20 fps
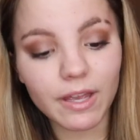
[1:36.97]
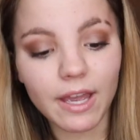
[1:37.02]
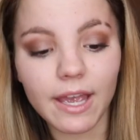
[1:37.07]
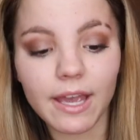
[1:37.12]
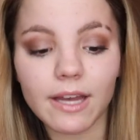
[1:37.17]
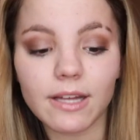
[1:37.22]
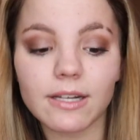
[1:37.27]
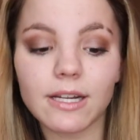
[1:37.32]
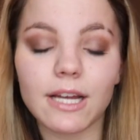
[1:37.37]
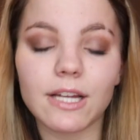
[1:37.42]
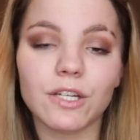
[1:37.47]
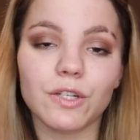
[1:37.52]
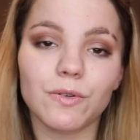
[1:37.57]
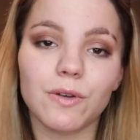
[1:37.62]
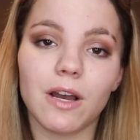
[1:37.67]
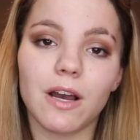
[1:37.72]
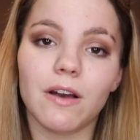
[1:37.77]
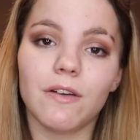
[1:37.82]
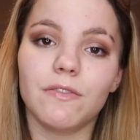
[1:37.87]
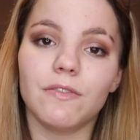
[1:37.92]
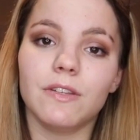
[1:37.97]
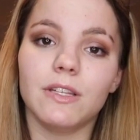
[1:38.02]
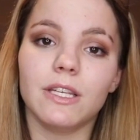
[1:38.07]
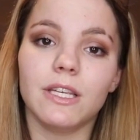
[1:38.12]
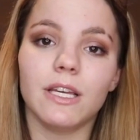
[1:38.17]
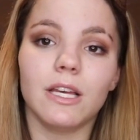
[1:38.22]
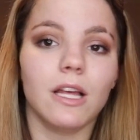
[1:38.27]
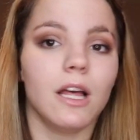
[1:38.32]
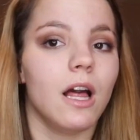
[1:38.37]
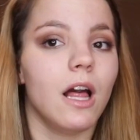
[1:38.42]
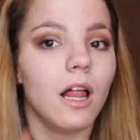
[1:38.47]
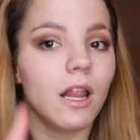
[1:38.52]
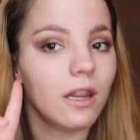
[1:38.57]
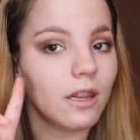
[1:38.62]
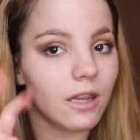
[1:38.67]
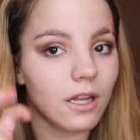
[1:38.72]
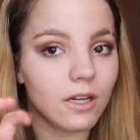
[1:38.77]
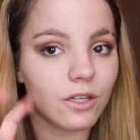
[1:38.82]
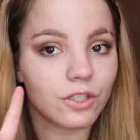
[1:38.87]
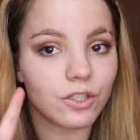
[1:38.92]
And I do have the
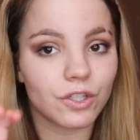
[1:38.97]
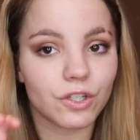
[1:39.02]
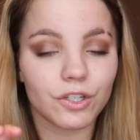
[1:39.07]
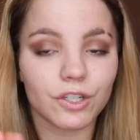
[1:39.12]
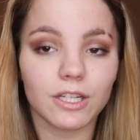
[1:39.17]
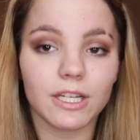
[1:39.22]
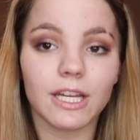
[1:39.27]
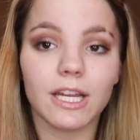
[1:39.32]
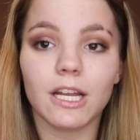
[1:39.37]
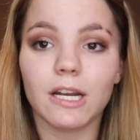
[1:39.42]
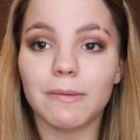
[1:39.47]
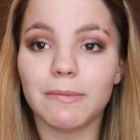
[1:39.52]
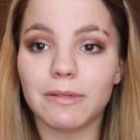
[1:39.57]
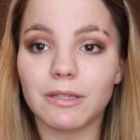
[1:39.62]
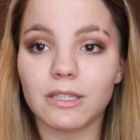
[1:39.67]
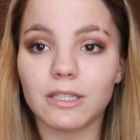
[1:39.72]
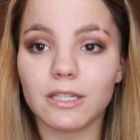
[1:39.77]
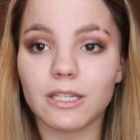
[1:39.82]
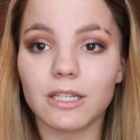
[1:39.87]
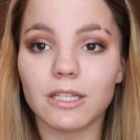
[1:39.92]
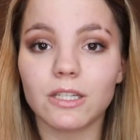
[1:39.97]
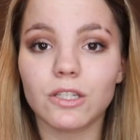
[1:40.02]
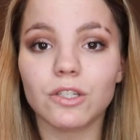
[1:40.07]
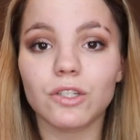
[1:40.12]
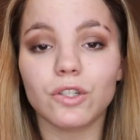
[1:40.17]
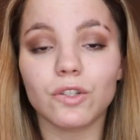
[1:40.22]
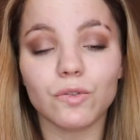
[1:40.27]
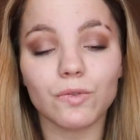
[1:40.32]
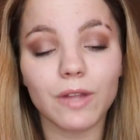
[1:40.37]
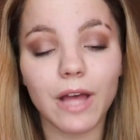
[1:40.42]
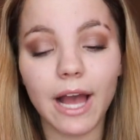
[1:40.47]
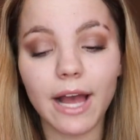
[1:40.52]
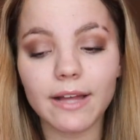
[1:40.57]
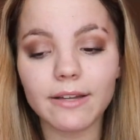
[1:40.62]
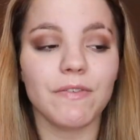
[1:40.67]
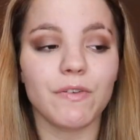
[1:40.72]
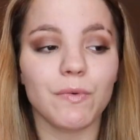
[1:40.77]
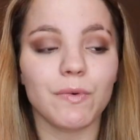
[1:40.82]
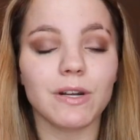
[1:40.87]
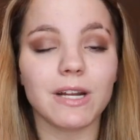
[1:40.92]
luxury and ability to do that.
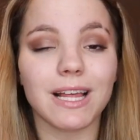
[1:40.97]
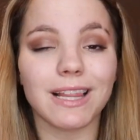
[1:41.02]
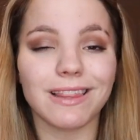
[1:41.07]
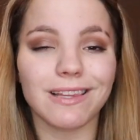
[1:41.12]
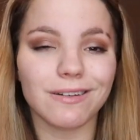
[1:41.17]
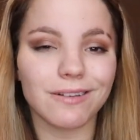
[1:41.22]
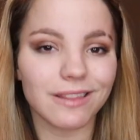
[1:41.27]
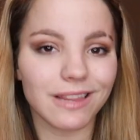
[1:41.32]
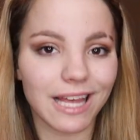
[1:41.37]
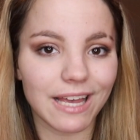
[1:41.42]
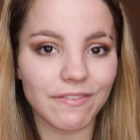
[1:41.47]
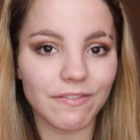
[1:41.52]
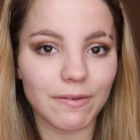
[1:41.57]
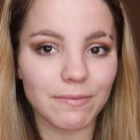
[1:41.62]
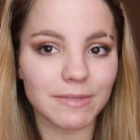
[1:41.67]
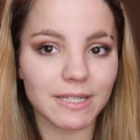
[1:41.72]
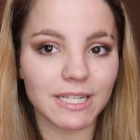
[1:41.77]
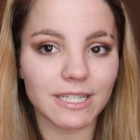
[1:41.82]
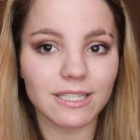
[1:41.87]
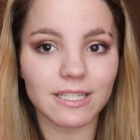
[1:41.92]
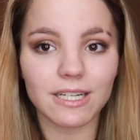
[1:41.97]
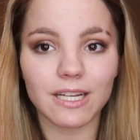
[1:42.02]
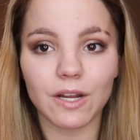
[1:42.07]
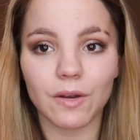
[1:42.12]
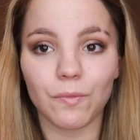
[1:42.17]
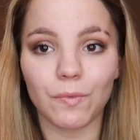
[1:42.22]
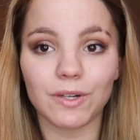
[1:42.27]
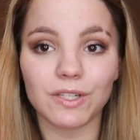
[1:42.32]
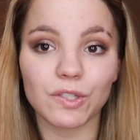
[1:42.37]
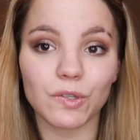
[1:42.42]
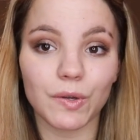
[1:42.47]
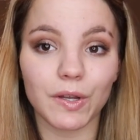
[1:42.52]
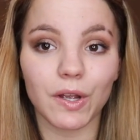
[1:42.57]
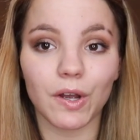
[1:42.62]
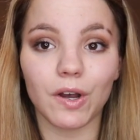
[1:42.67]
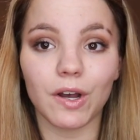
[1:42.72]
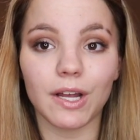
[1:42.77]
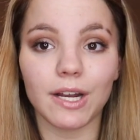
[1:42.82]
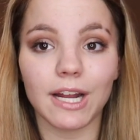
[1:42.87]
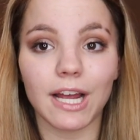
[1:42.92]
If you want a little life update and what's going
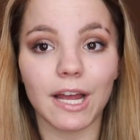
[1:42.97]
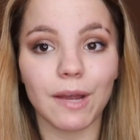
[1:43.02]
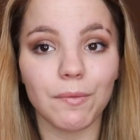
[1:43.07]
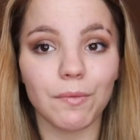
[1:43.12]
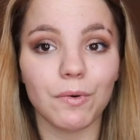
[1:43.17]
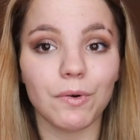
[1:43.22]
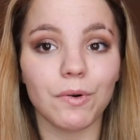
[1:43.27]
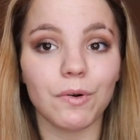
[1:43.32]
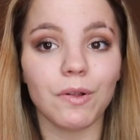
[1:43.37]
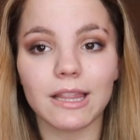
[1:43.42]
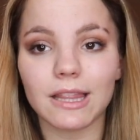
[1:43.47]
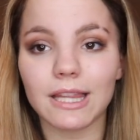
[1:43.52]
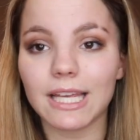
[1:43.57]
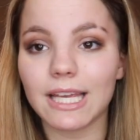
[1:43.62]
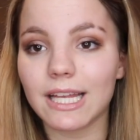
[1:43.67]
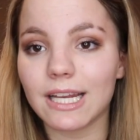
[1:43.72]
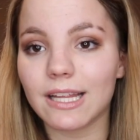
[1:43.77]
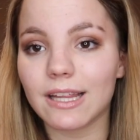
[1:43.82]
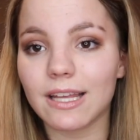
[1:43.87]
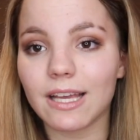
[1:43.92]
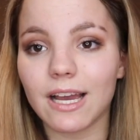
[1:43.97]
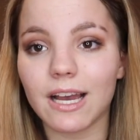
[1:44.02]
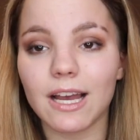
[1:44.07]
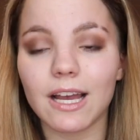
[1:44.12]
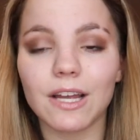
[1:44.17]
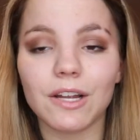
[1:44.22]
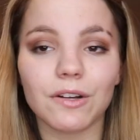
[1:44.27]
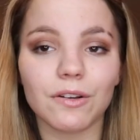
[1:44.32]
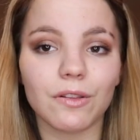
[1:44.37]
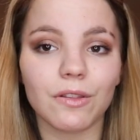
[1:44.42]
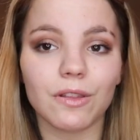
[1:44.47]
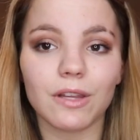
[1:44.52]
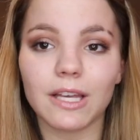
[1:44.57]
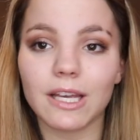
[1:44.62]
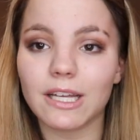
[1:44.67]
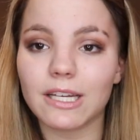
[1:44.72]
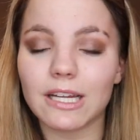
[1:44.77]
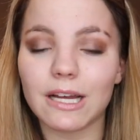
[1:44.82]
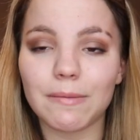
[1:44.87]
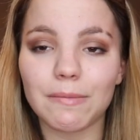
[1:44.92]
on, I will link it in the eye or
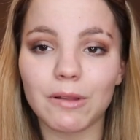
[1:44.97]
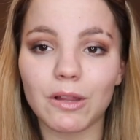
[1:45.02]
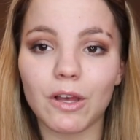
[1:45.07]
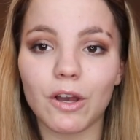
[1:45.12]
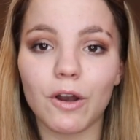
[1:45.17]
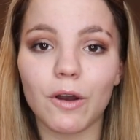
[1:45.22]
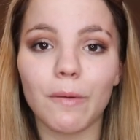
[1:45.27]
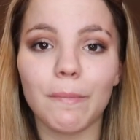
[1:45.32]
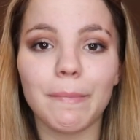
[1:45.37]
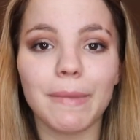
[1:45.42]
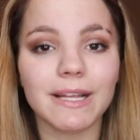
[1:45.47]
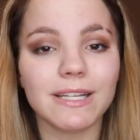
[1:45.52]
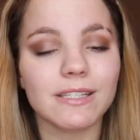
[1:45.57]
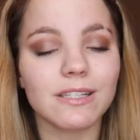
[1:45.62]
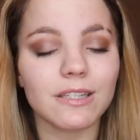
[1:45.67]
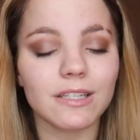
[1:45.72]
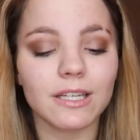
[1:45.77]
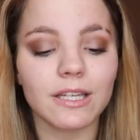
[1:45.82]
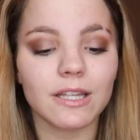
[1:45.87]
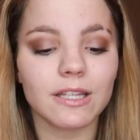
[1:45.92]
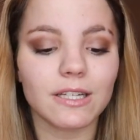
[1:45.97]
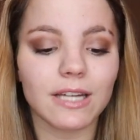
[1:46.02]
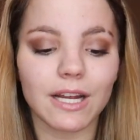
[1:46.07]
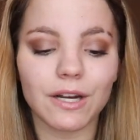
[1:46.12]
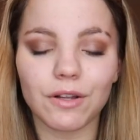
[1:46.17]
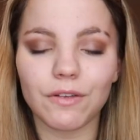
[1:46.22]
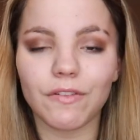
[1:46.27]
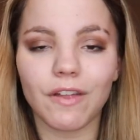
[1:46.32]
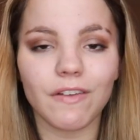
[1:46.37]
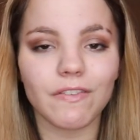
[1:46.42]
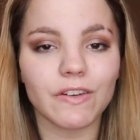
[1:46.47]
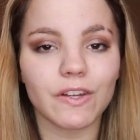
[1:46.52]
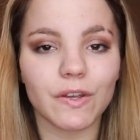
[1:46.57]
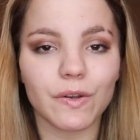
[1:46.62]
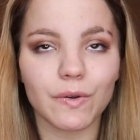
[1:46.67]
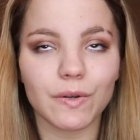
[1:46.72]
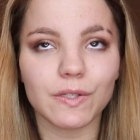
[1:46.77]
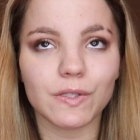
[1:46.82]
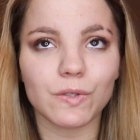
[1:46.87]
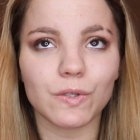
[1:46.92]
link it down below. Basically, the title of that
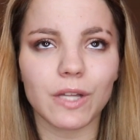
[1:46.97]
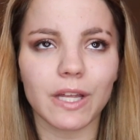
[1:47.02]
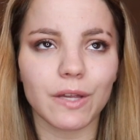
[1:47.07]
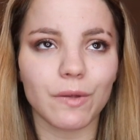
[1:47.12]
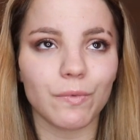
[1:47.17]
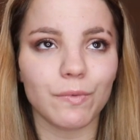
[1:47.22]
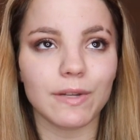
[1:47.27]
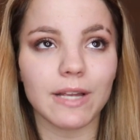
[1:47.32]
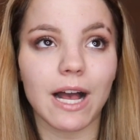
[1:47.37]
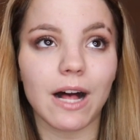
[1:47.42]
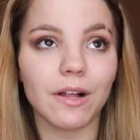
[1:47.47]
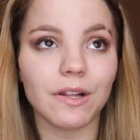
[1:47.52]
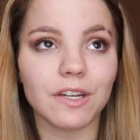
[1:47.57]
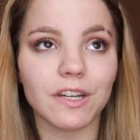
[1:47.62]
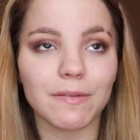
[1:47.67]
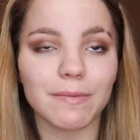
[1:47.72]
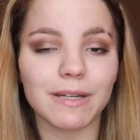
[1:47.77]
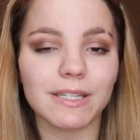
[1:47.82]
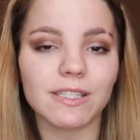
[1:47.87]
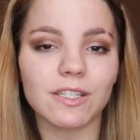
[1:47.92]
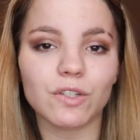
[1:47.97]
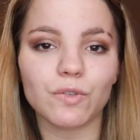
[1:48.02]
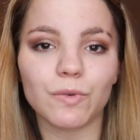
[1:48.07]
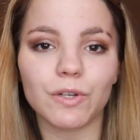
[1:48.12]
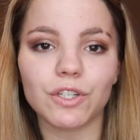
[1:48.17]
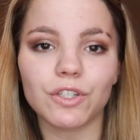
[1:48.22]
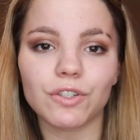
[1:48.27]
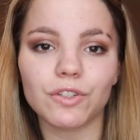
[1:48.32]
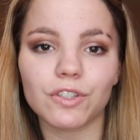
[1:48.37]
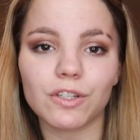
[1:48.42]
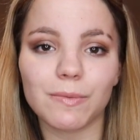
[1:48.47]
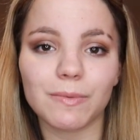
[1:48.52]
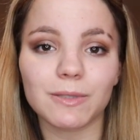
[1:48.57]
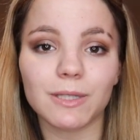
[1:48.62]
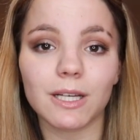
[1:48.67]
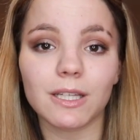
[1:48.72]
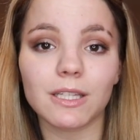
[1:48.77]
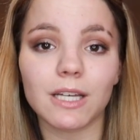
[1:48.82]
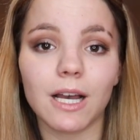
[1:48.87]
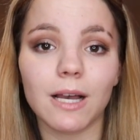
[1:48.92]
video is like reality of my situation or something
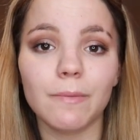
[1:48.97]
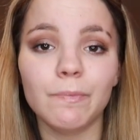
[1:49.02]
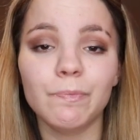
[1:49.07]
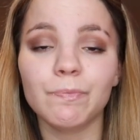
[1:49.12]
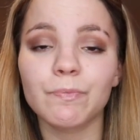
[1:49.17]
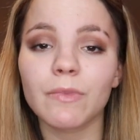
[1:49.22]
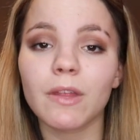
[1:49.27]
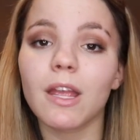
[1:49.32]
like that.